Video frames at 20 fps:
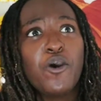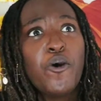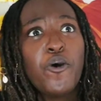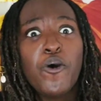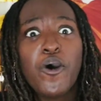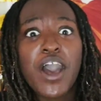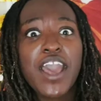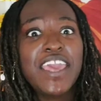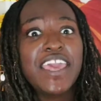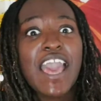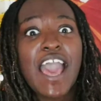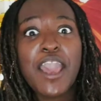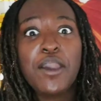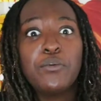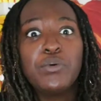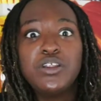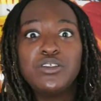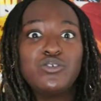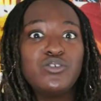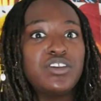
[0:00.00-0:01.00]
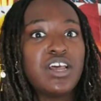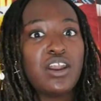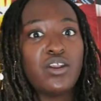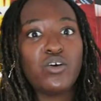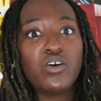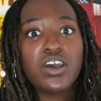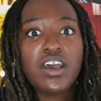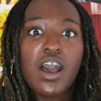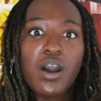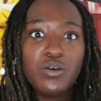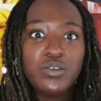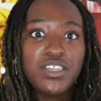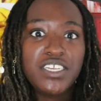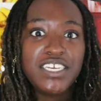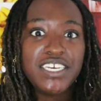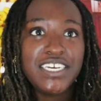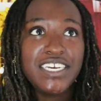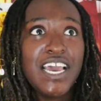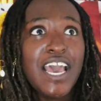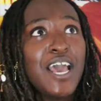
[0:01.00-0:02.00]
oh, yeah, I went to Narok
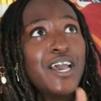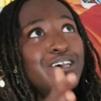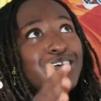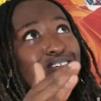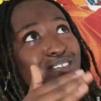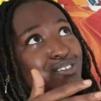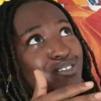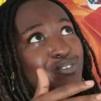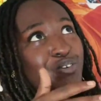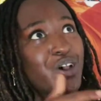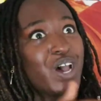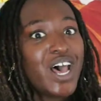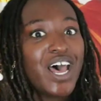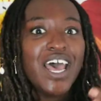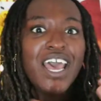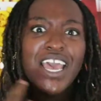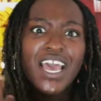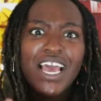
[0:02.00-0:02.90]
County, Suswa.